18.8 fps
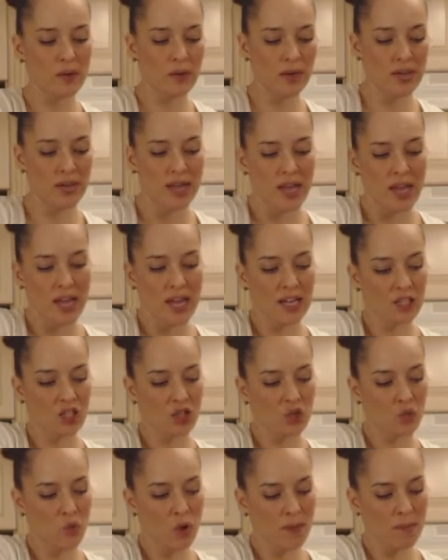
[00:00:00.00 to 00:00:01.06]
dry one,
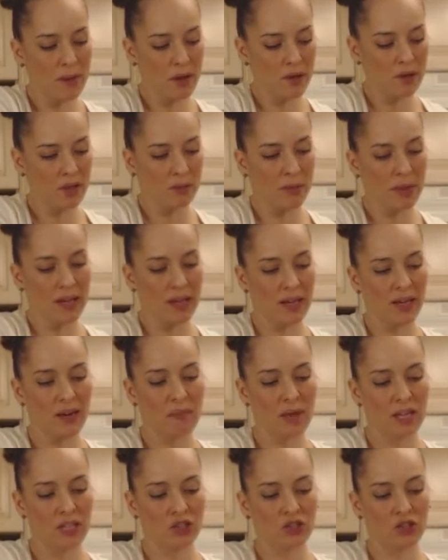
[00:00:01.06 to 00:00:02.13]
and just wipe out the
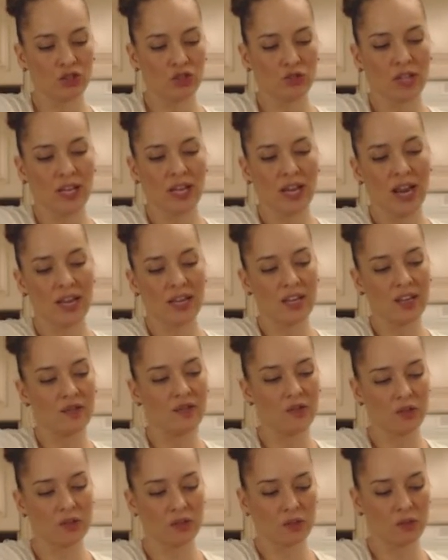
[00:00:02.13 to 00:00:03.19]
pan and make sure you get any
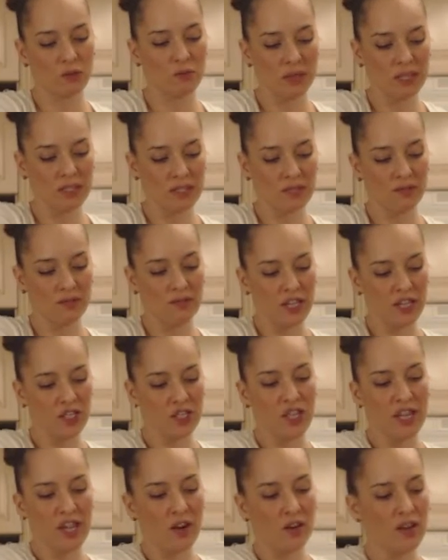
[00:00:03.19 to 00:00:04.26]
of those little bits of
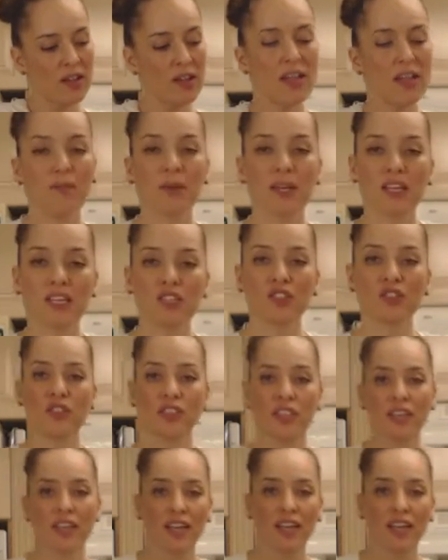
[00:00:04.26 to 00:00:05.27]
veggie out because you